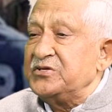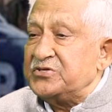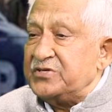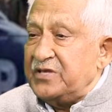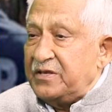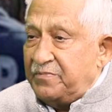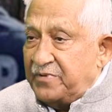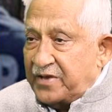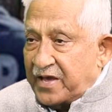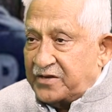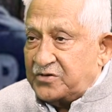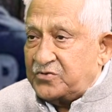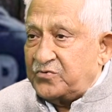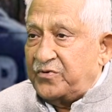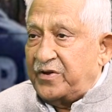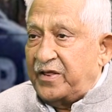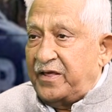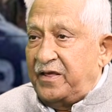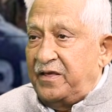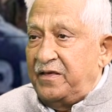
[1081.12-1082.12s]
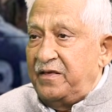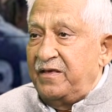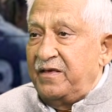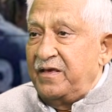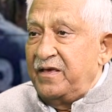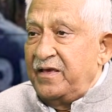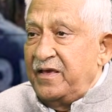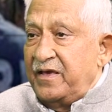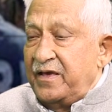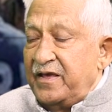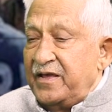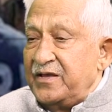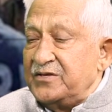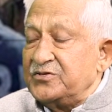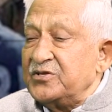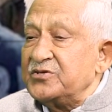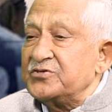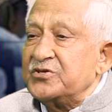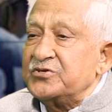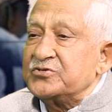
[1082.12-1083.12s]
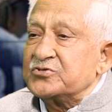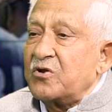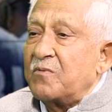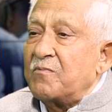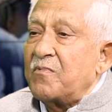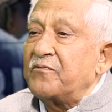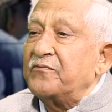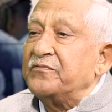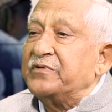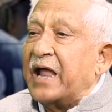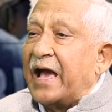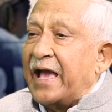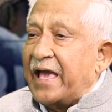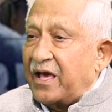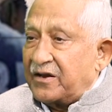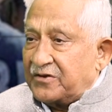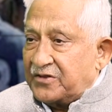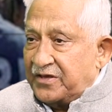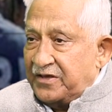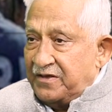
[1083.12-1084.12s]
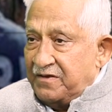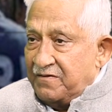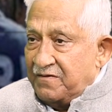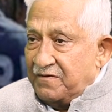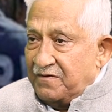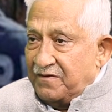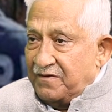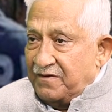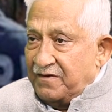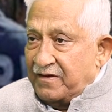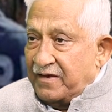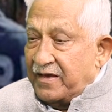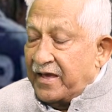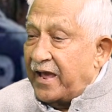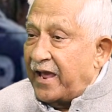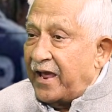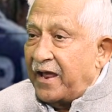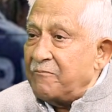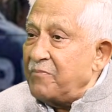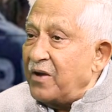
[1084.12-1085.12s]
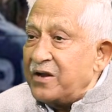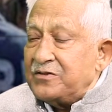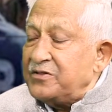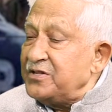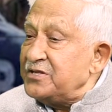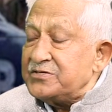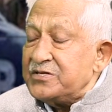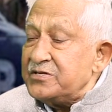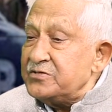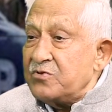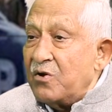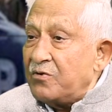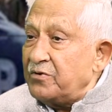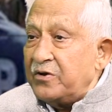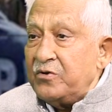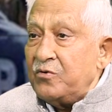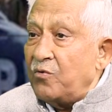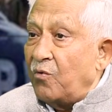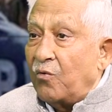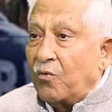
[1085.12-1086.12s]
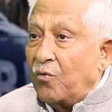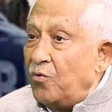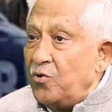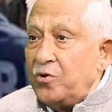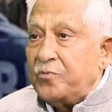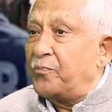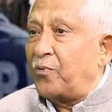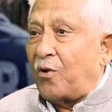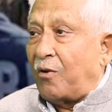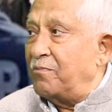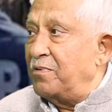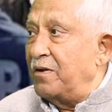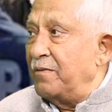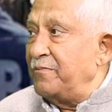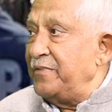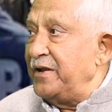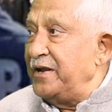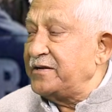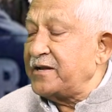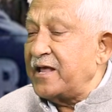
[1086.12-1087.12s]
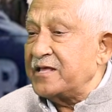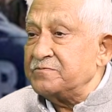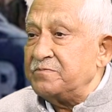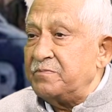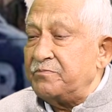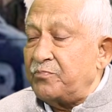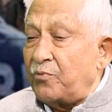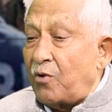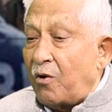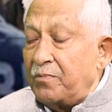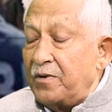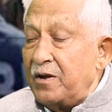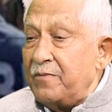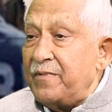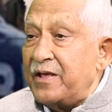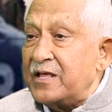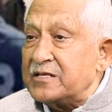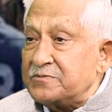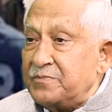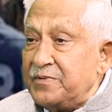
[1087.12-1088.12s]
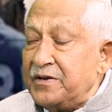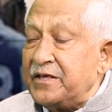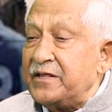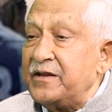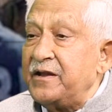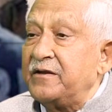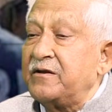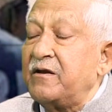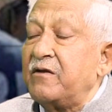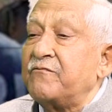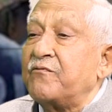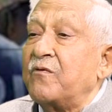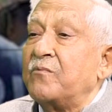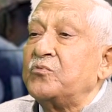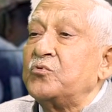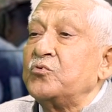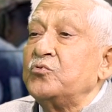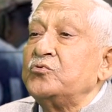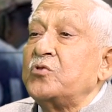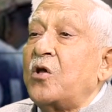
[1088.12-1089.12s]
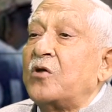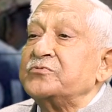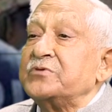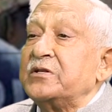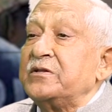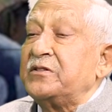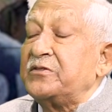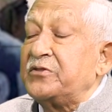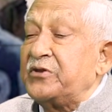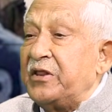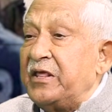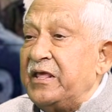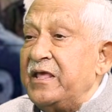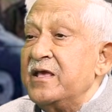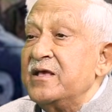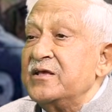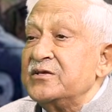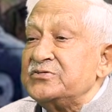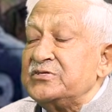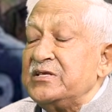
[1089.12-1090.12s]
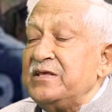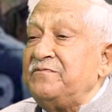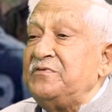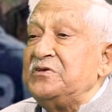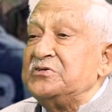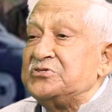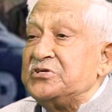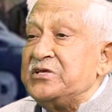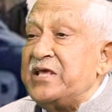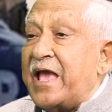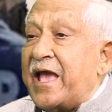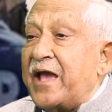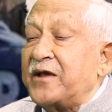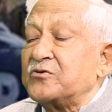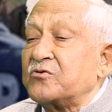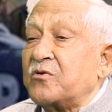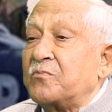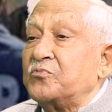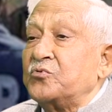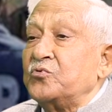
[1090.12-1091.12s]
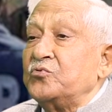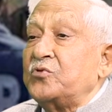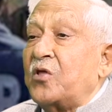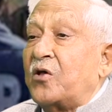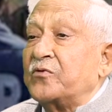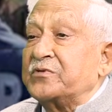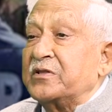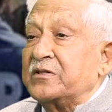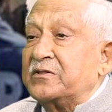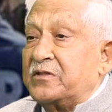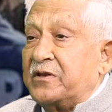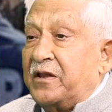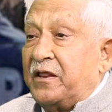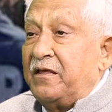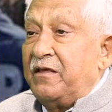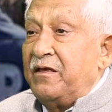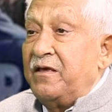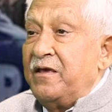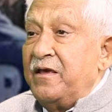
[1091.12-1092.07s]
CBI today is the system of diarchy. But this is not an old problem. Problem has been created from 2003, CBC Act of 2003.